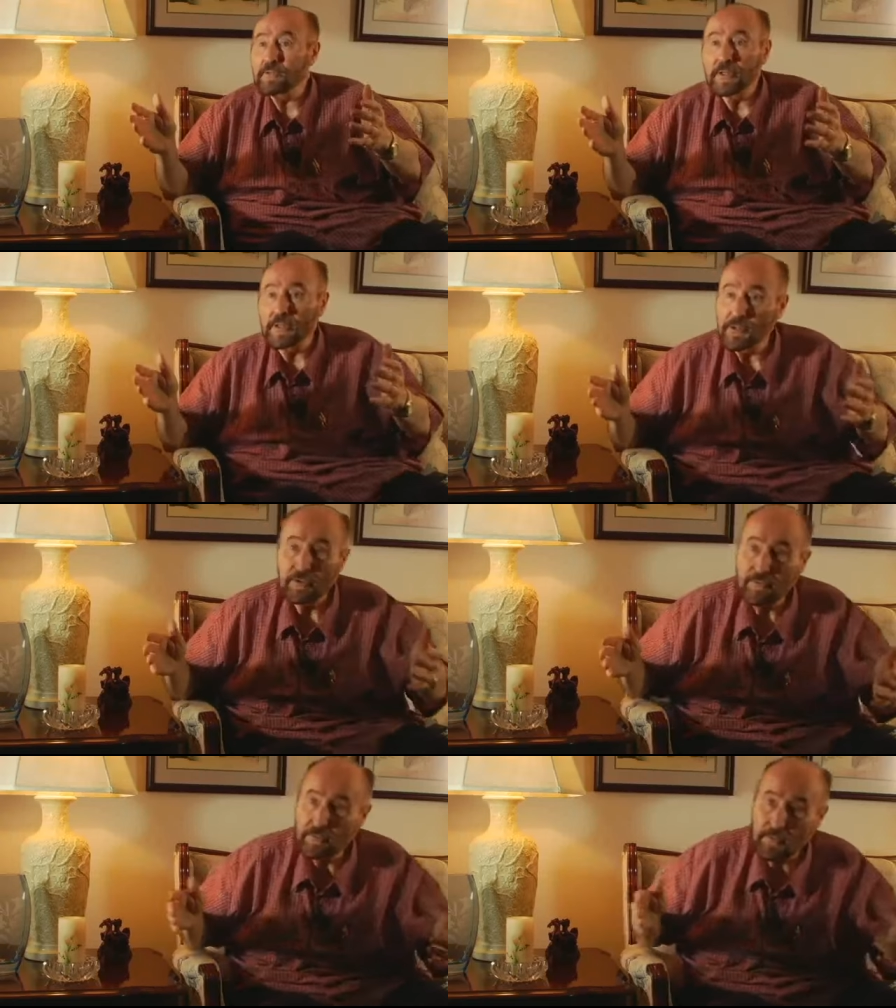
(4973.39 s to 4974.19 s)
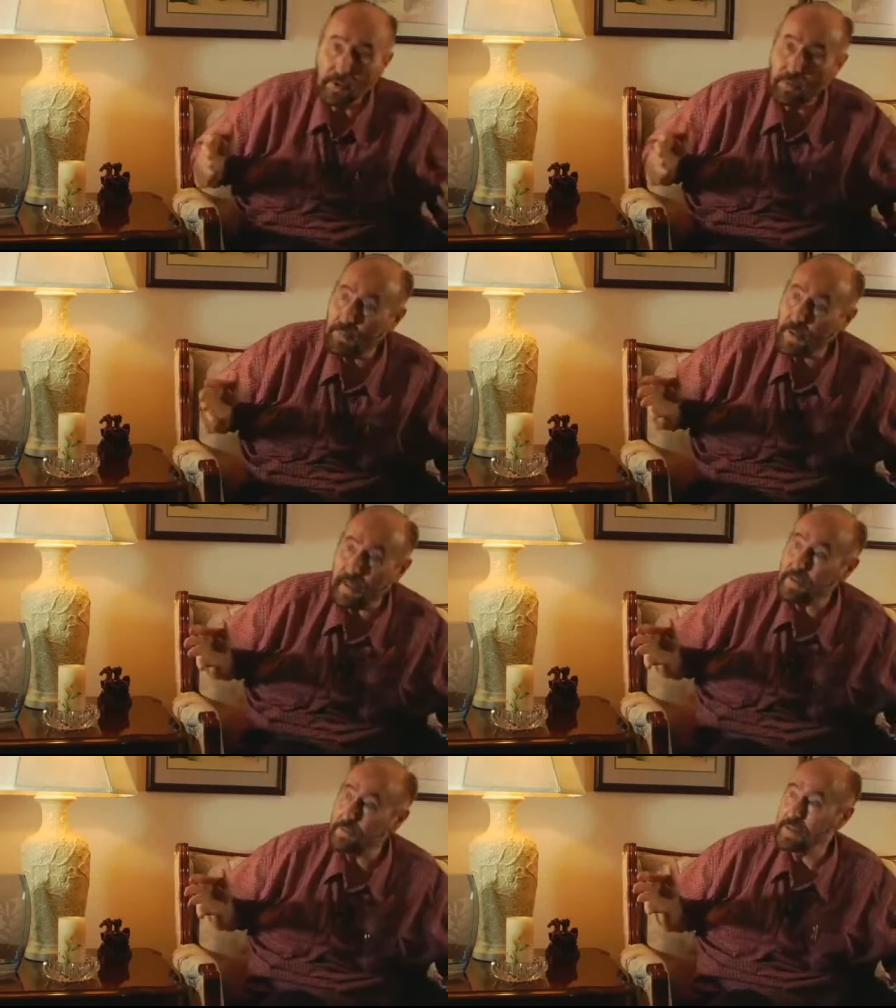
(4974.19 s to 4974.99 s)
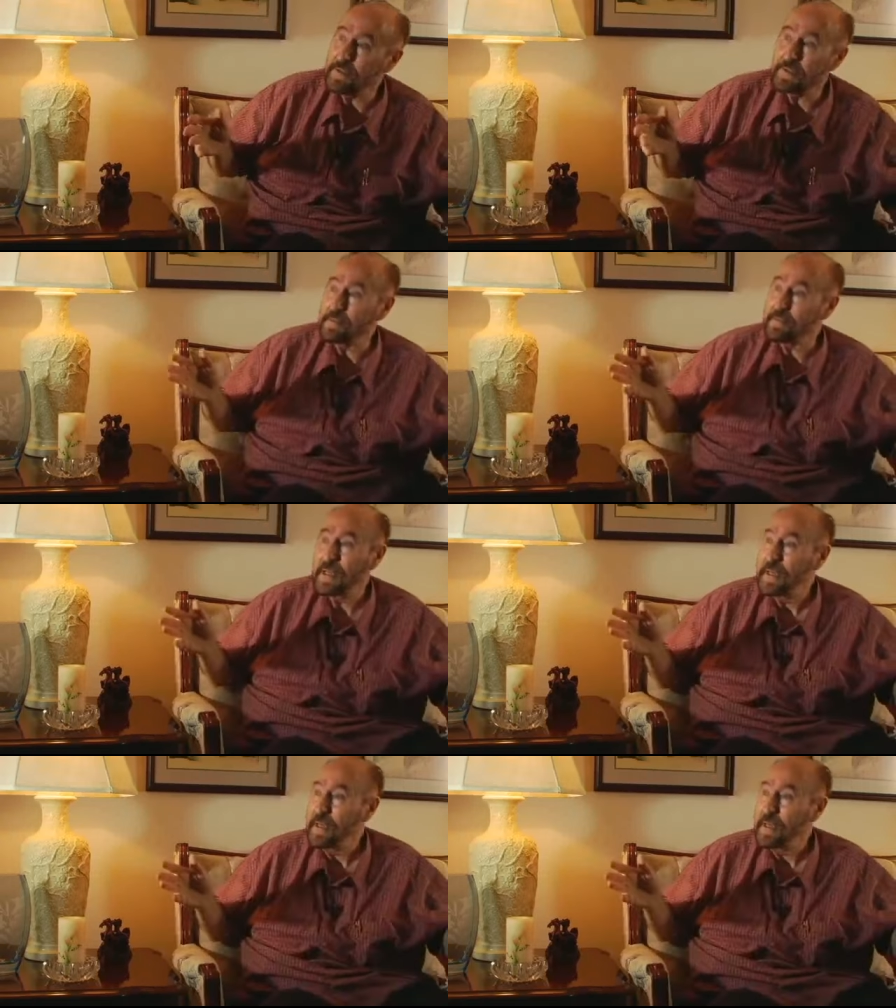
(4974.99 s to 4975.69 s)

we can use from Nobel Prize winners or